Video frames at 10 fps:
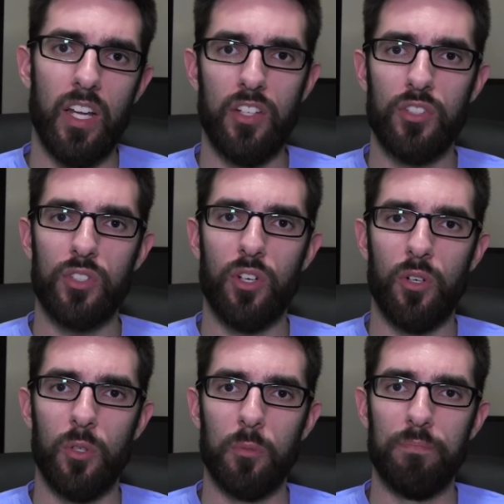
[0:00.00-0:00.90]
And
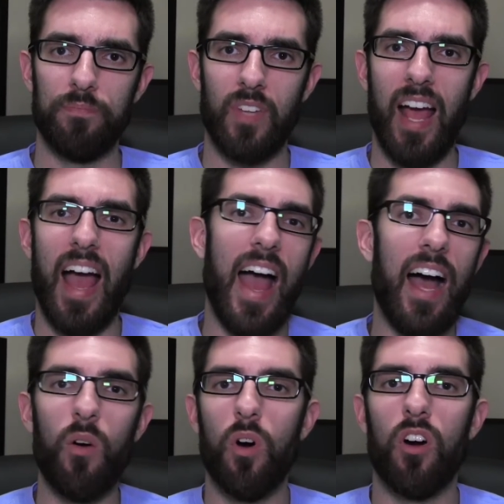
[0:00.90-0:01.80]
so,
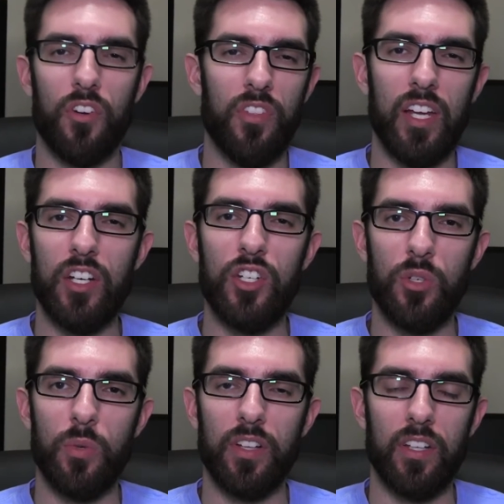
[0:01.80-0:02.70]
how are they
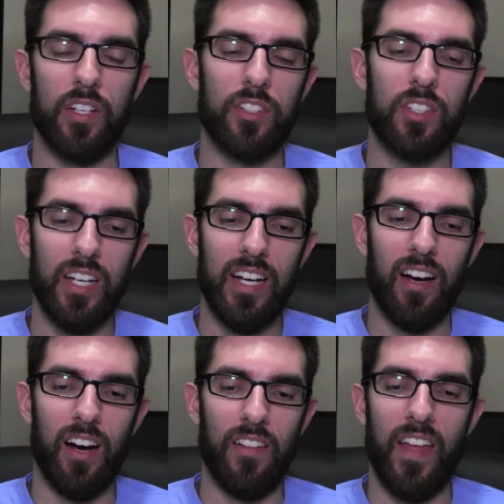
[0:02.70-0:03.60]
doing this?
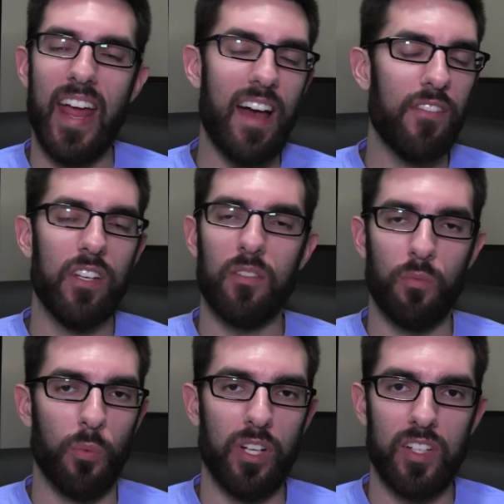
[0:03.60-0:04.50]
Uh, they haven't
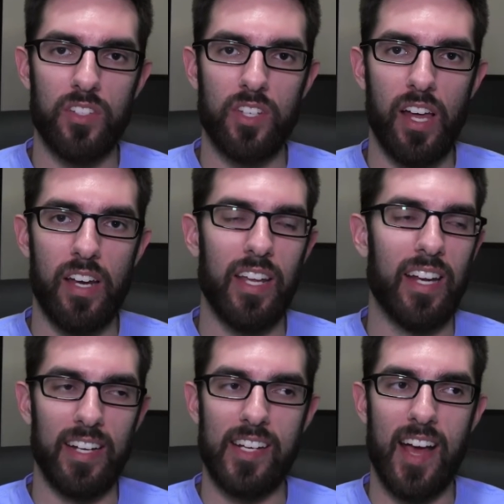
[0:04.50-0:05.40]
really said,
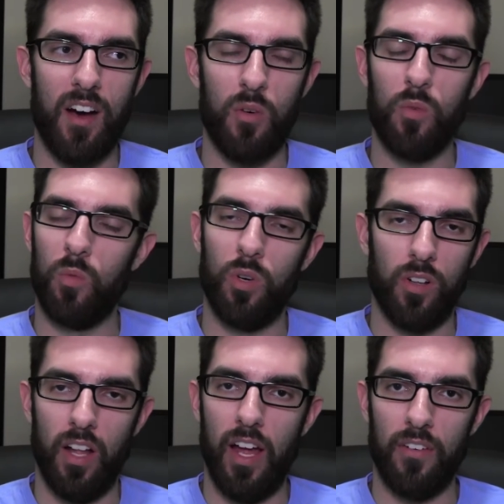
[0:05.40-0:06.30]
and I doubt
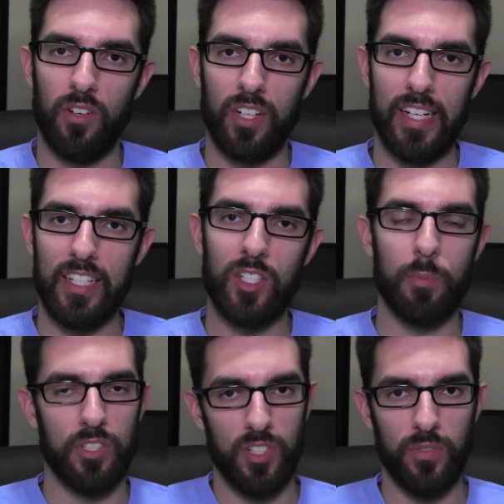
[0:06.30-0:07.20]
we'll ever get
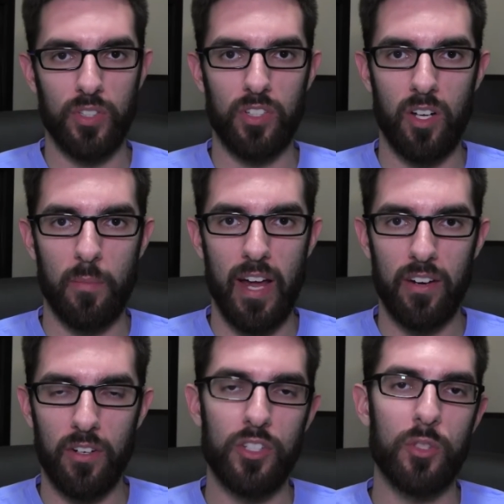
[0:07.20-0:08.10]
specifics on the matter,